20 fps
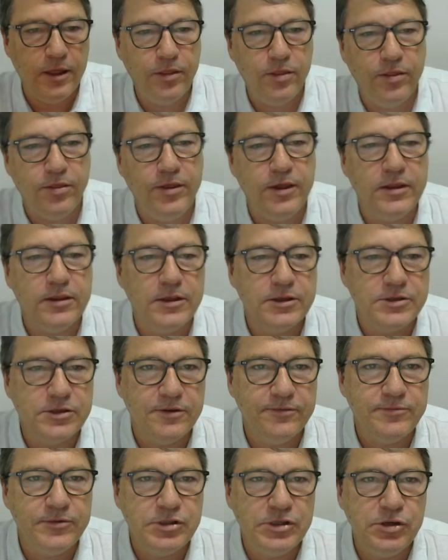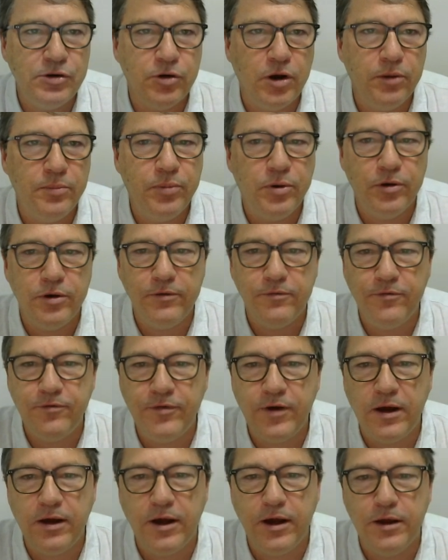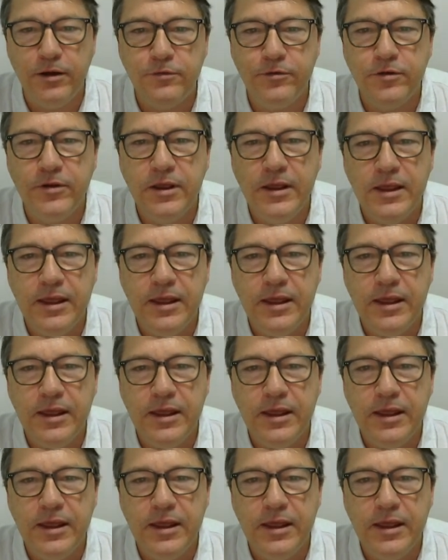thickness of 0.5,